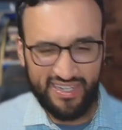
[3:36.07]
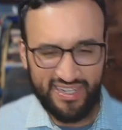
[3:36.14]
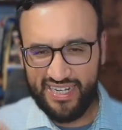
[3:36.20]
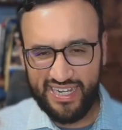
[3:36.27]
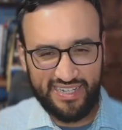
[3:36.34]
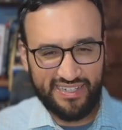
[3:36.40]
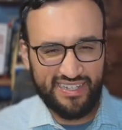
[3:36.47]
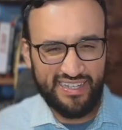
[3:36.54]
And
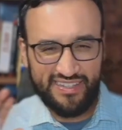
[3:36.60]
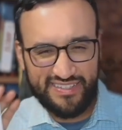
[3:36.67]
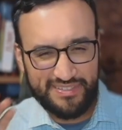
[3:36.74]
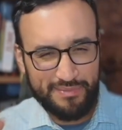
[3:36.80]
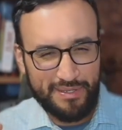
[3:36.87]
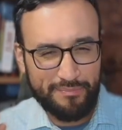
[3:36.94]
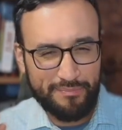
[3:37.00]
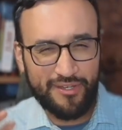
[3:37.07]
again,
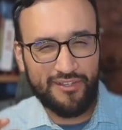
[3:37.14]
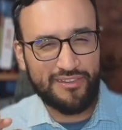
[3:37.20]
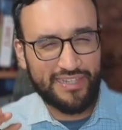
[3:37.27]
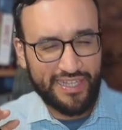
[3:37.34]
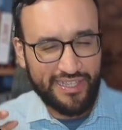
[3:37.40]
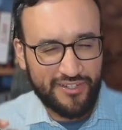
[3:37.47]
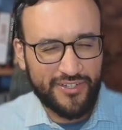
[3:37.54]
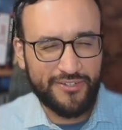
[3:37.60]
this might be all
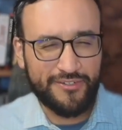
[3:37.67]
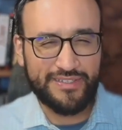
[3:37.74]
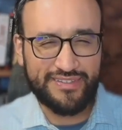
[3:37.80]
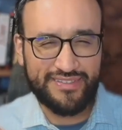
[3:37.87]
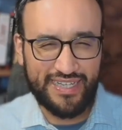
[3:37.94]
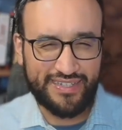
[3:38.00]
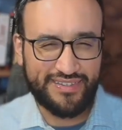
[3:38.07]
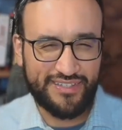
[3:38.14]
lingo and
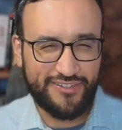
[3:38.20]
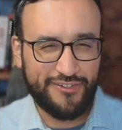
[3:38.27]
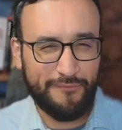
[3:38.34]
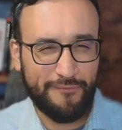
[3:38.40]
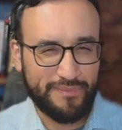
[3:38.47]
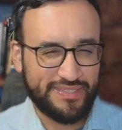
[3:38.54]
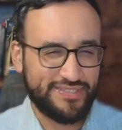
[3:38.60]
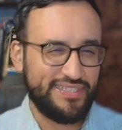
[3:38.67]

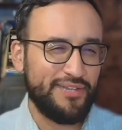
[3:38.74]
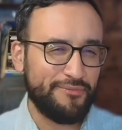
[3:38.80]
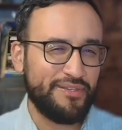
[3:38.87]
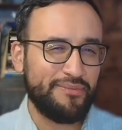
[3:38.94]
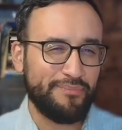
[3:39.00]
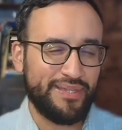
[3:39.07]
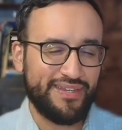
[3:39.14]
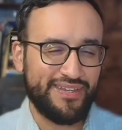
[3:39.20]
technical, but stay
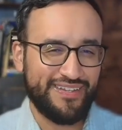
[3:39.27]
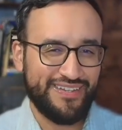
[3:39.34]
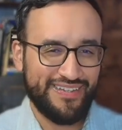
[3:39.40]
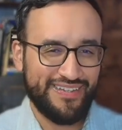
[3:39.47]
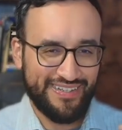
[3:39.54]
with me.